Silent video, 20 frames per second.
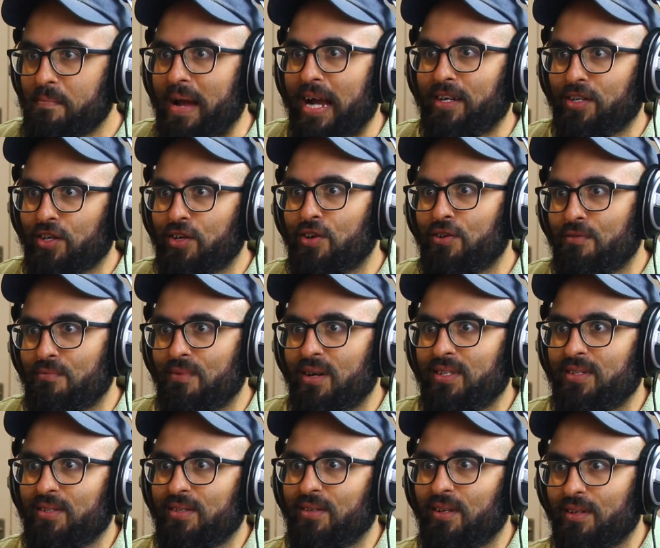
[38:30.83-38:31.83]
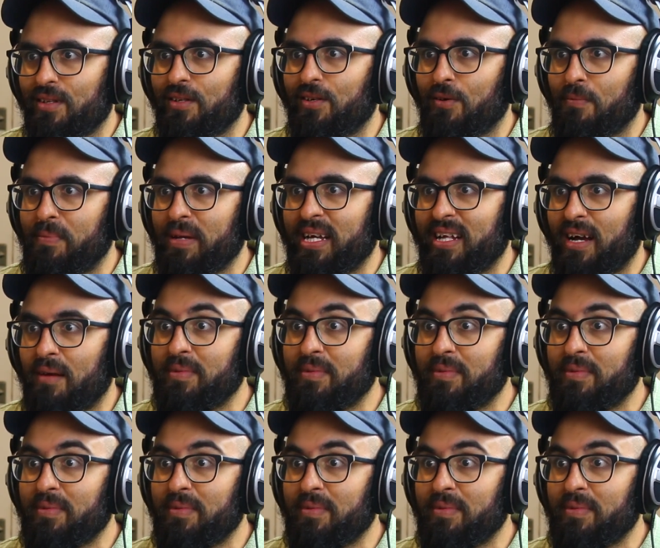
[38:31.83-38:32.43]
back to Kurt Russell a little bit,